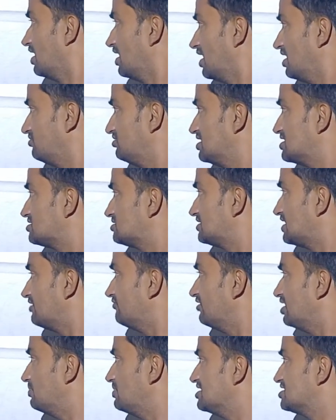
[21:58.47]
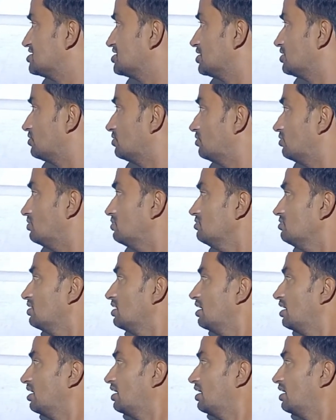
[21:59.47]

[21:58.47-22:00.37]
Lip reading: If this term will be 0,